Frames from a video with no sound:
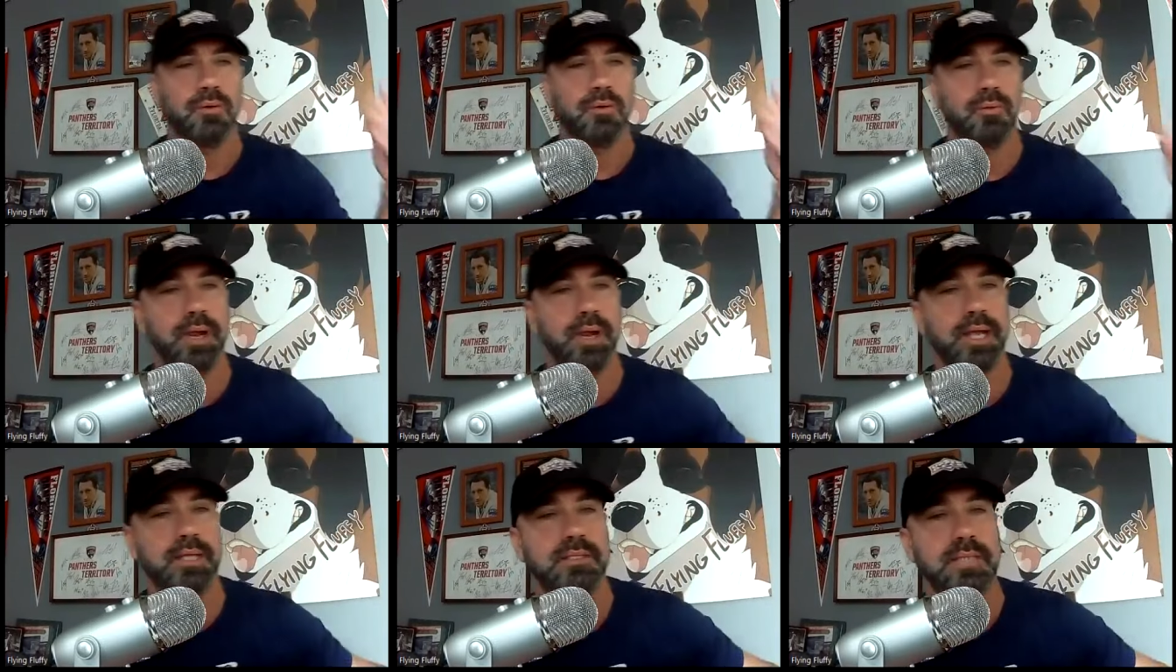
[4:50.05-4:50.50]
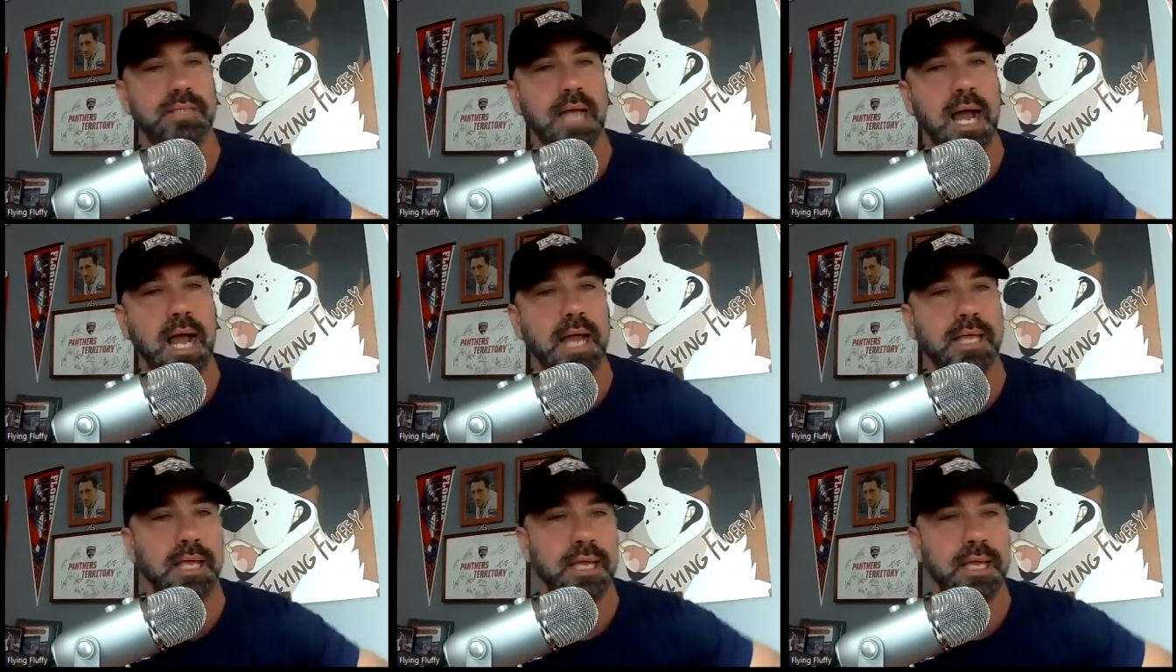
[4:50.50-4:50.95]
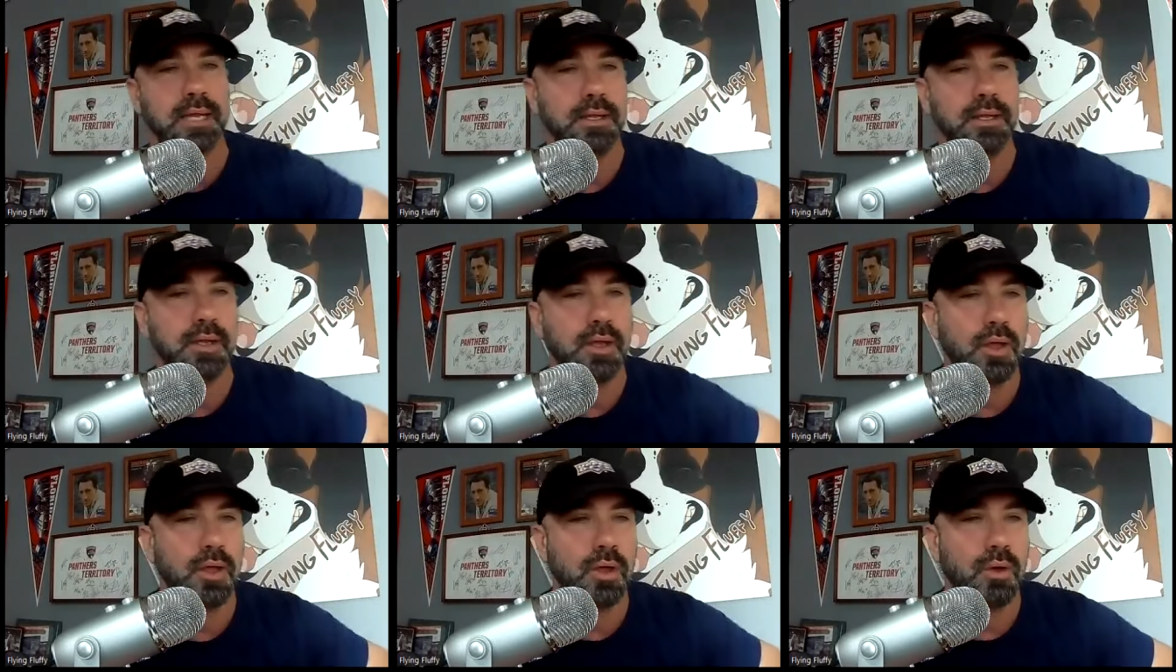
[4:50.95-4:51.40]
Rick Tocchet
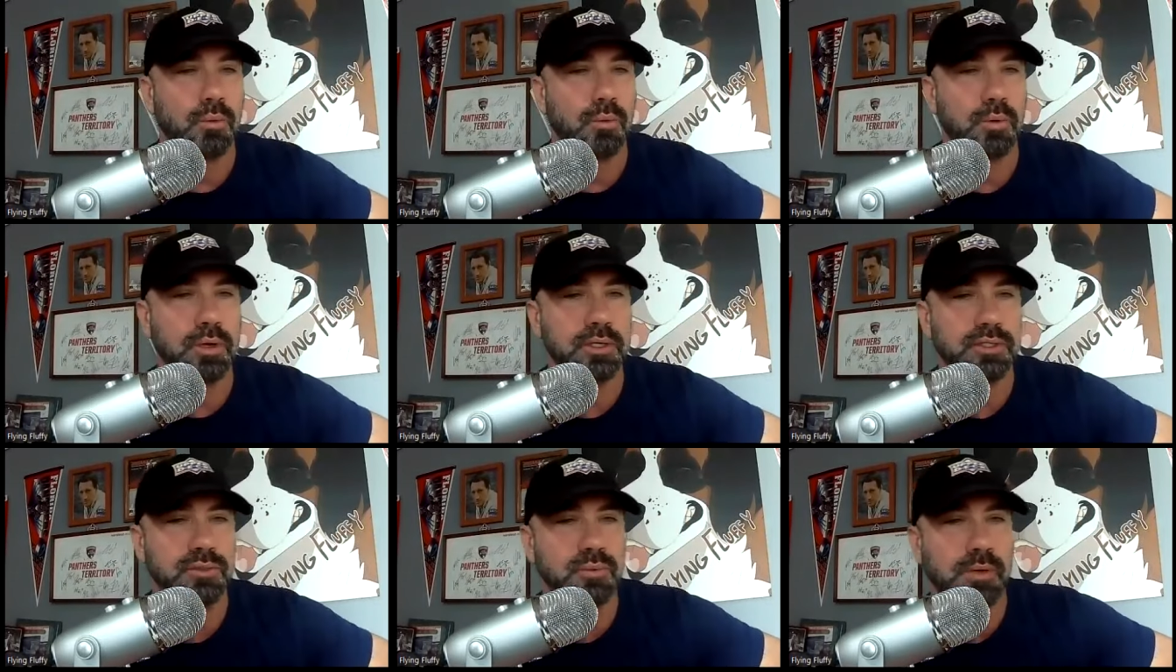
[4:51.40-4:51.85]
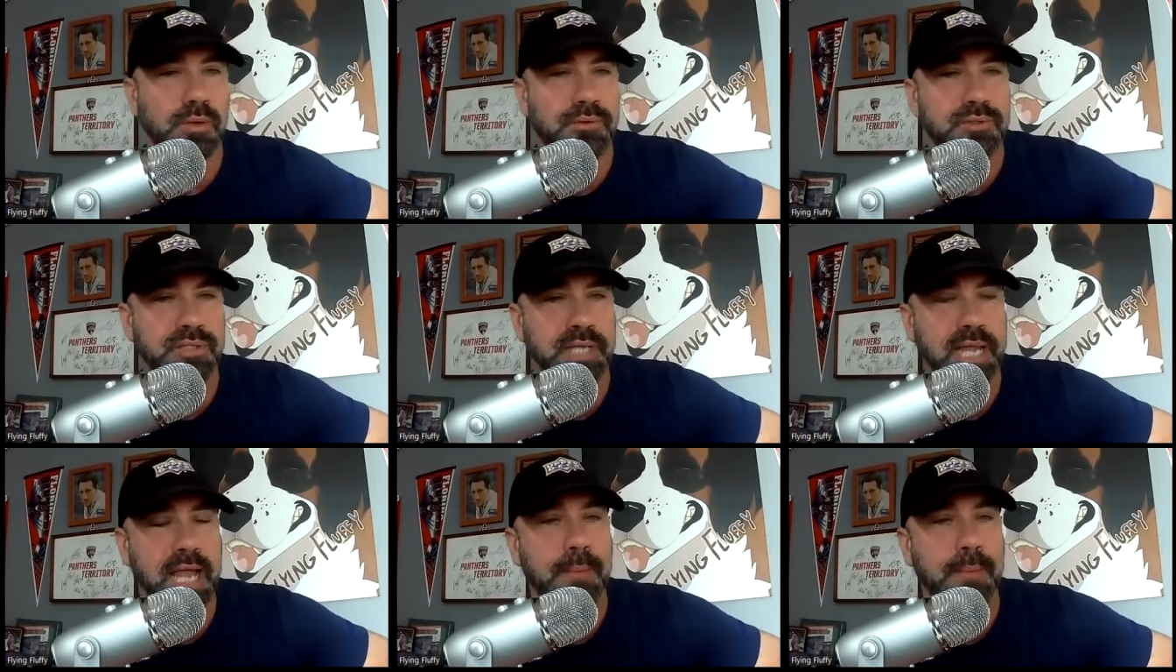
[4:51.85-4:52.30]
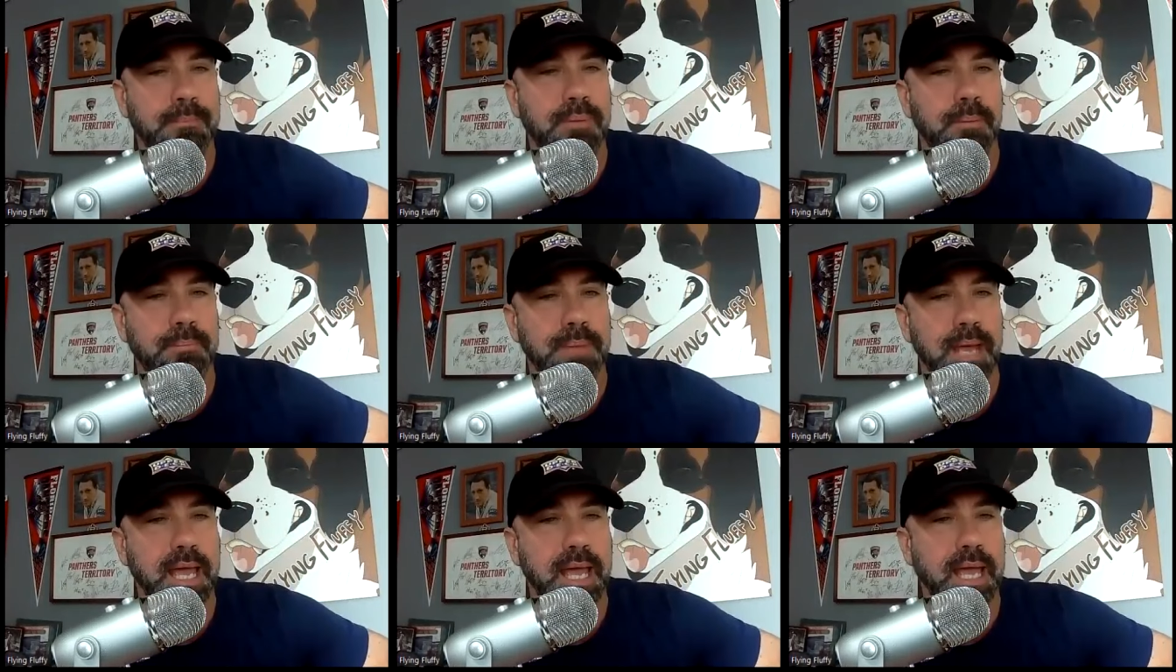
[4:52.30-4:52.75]
was with Tampa
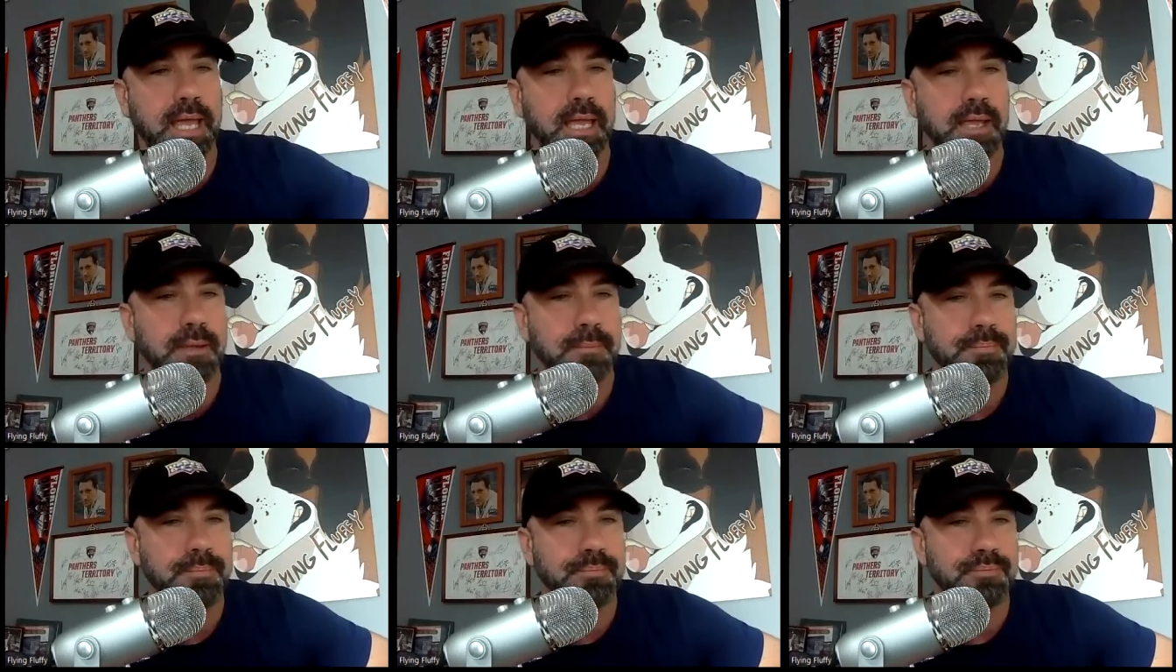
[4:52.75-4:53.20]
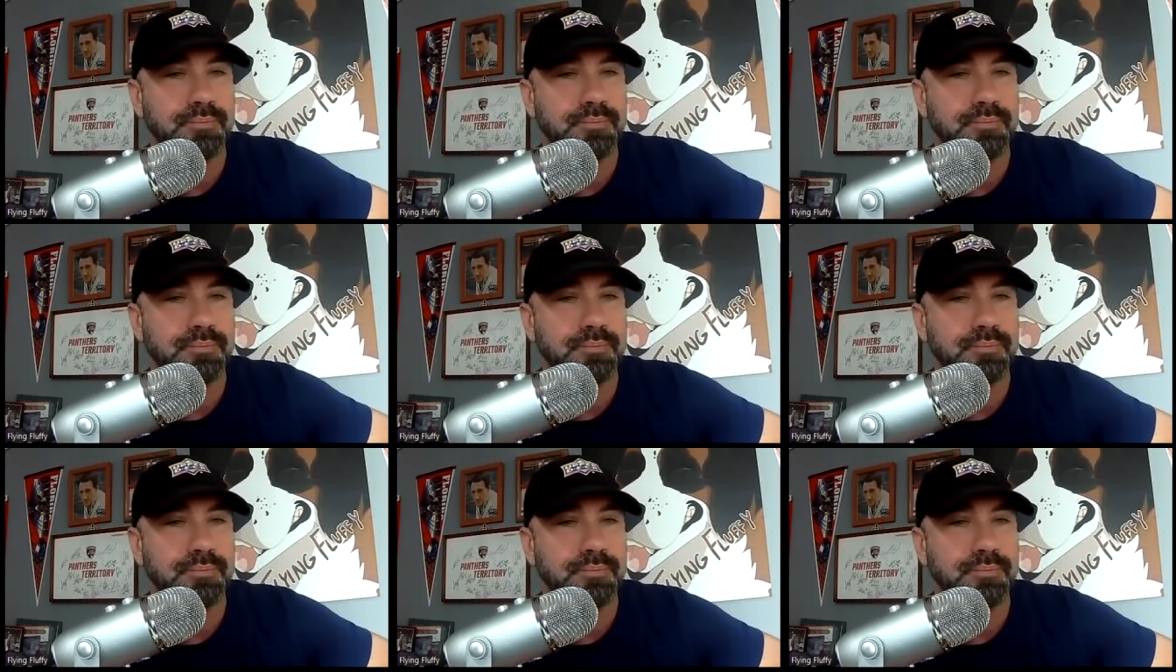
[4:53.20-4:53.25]
Bay